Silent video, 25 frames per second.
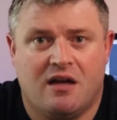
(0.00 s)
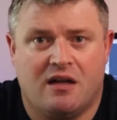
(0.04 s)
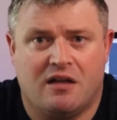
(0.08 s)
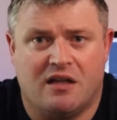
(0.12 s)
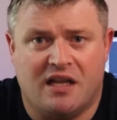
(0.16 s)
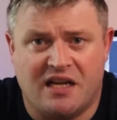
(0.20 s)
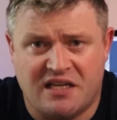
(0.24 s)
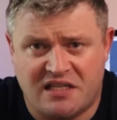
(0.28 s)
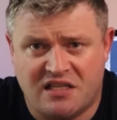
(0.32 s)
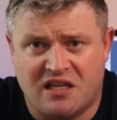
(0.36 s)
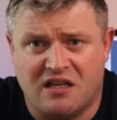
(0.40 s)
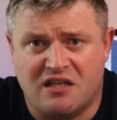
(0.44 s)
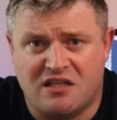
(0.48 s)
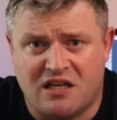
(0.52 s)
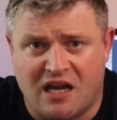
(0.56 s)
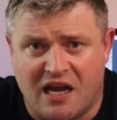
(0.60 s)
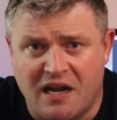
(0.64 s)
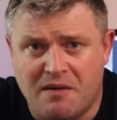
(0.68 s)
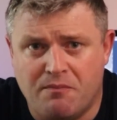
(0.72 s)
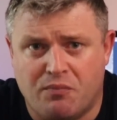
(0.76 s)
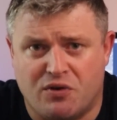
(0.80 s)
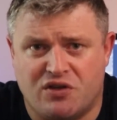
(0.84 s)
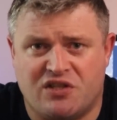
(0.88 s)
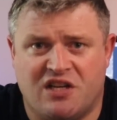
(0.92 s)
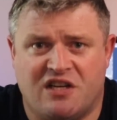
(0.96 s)
Less than
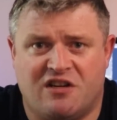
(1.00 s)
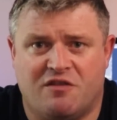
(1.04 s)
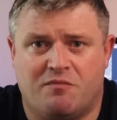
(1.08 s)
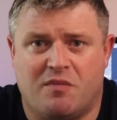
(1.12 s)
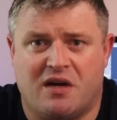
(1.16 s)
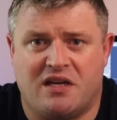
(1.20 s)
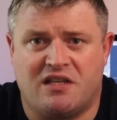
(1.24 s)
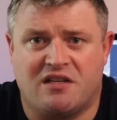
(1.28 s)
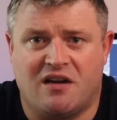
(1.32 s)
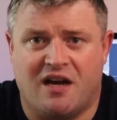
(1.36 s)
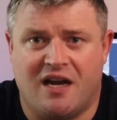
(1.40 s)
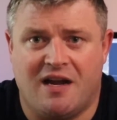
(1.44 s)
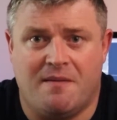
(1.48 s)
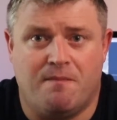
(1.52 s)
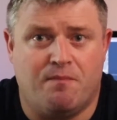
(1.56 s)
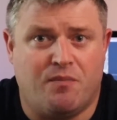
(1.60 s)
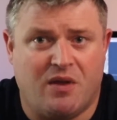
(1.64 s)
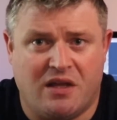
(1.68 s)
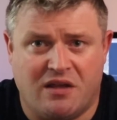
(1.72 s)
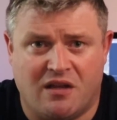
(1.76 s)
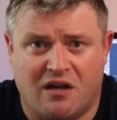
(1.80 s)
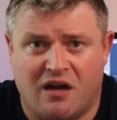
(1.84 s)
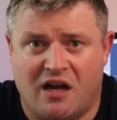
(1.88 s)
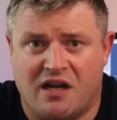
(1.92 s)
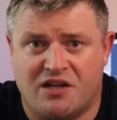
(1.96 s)
10% of my time
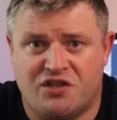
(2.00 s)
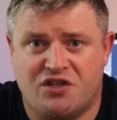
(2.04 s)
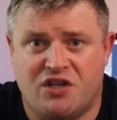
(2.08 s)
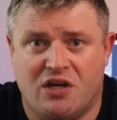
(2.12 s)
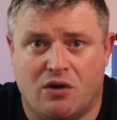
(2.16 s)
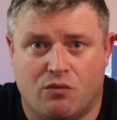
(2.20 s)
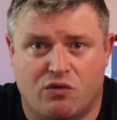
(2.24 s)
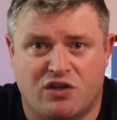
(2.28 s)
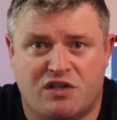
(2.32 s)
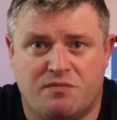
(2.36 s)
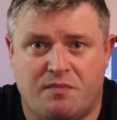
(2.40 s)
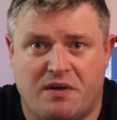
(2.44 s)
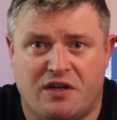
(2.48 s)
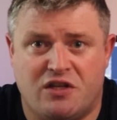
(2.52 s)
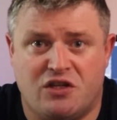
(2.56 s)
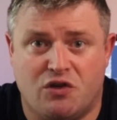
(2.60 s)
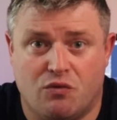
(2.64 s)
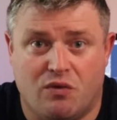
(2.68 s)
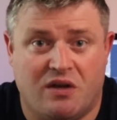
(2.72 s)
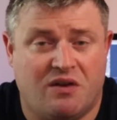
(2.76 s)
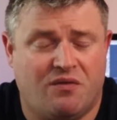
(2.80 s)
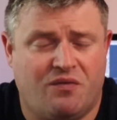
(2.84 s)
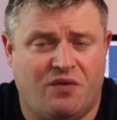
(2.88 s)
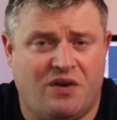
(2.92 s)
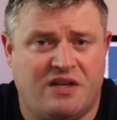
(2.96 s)
in the last year was spent
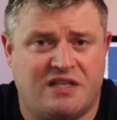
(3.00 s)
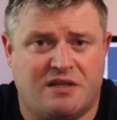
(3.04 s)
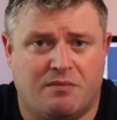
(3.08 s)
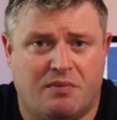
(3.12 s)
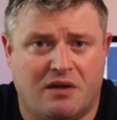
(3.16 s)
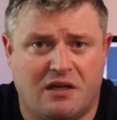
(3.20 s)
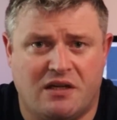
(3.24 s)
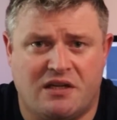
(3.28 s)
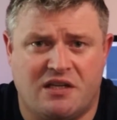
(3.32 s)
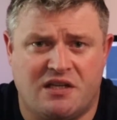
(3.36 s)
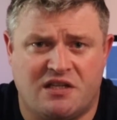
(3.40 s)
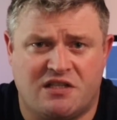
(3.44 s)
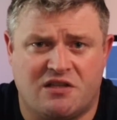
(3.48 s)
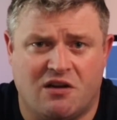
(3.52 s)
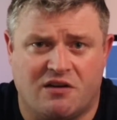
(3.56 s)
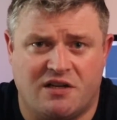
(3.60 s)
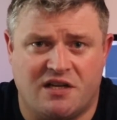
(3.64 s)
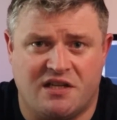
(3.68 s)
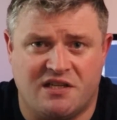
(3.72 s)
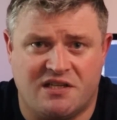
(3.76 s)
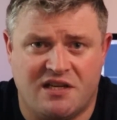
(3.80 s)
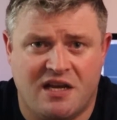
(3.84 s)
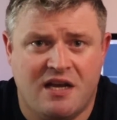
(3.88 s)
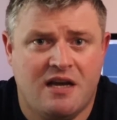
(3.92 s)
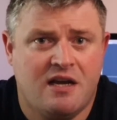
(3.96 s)
doing feasibility
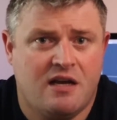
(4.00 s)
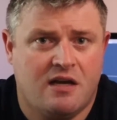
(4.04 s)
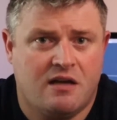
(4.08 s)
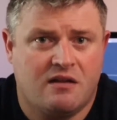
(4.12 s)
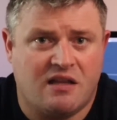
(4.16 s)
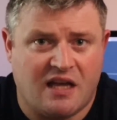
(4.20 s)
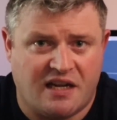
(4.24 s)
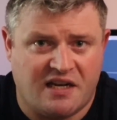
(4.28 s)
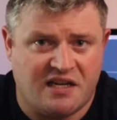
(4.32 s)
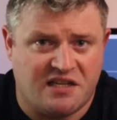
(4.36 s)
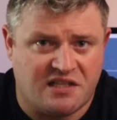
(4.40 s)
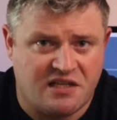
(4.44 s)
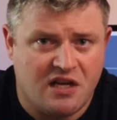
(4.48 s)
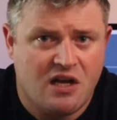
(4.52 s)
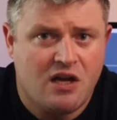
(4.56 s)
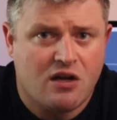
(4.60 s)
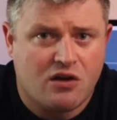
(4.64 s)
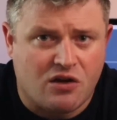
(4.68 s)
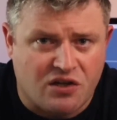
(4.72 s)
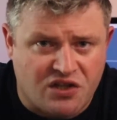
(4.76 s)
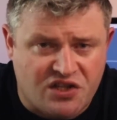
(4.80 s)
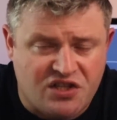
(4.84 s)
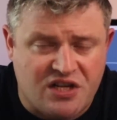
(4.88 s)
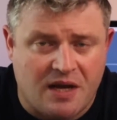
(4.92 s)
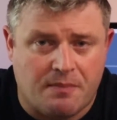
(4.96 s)
studies, that is,
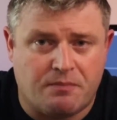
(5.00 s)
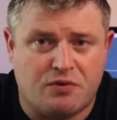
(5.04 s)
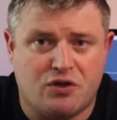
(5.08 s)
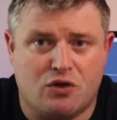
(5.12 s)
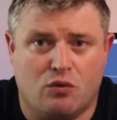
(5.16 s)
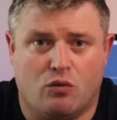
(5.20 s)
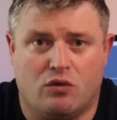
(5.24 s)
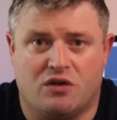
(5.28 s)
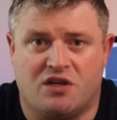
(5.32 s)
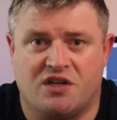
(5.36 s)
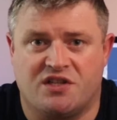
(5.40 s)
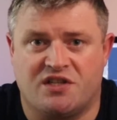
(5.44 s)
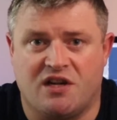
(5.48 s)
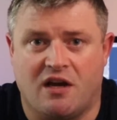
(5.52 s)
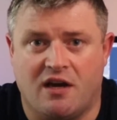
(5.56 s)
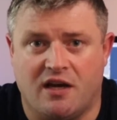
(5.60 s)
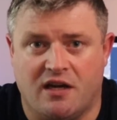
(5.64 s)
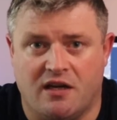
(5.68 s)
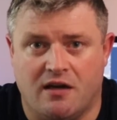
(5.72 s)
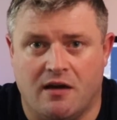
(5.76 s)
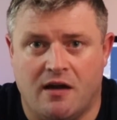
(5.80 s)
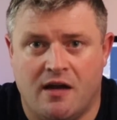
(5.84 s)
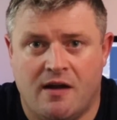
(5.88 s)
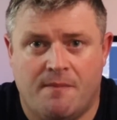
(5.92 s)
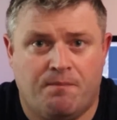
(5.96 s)
conceptual
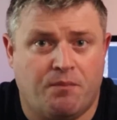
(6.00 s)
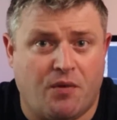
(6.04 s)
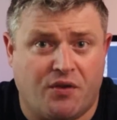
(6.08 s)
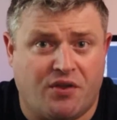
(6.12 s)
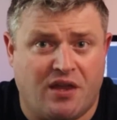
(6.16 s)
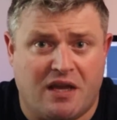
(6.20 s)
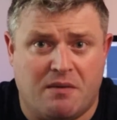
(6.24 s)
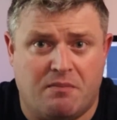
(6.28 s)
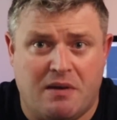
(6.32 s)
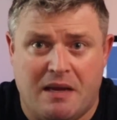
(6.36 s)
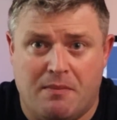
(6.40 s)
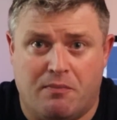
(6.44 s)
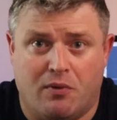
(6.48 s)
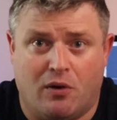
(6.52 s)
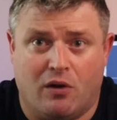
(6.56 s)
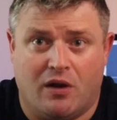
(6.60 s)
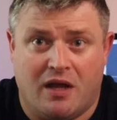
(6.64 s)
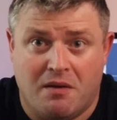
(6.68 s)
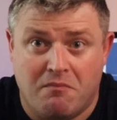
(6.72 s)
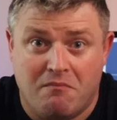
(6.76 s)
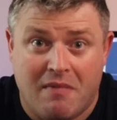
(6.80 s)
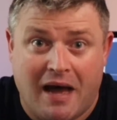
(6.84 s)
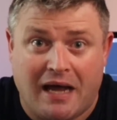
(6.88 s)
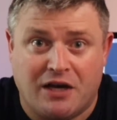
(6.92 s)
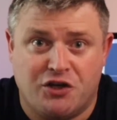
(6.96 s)
design, the thing people
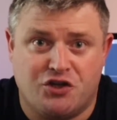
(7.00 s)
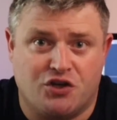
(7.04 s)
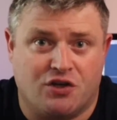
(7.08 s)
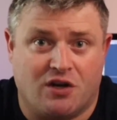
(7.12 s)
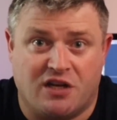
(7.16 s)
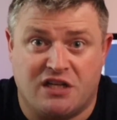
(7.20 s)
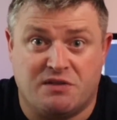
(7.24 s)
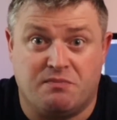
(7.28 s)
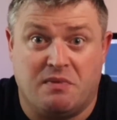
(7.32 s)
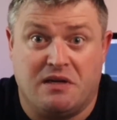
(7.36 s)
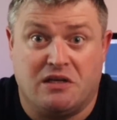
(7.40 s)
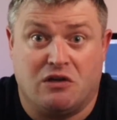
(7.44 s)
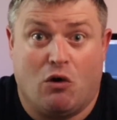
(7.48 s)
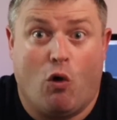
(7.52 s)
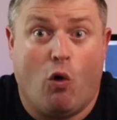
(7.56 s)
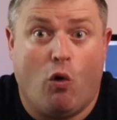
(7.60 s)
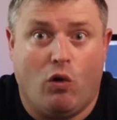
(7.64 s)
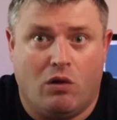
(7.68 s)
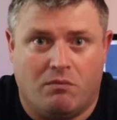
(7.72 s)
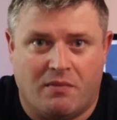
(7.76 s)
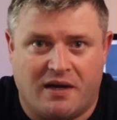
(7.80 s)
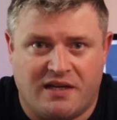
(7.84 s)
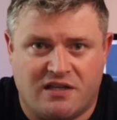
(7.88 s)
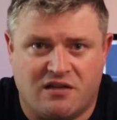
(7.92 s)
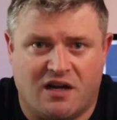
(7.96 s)
imagine I spend
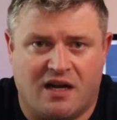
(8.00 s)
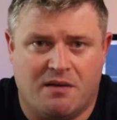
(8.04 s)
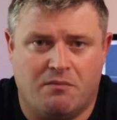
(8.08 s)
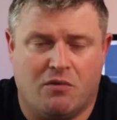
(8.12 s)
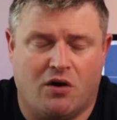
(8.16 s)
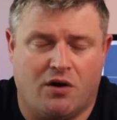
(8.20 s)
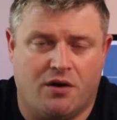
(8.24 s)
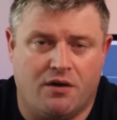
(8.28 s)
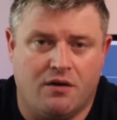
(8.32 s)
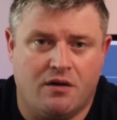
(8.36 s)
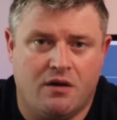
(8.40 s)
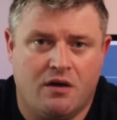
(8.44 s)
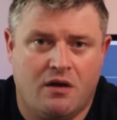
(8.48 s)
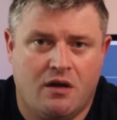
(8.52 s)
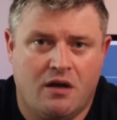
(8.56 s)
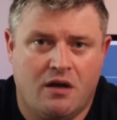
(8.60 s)
all my time on.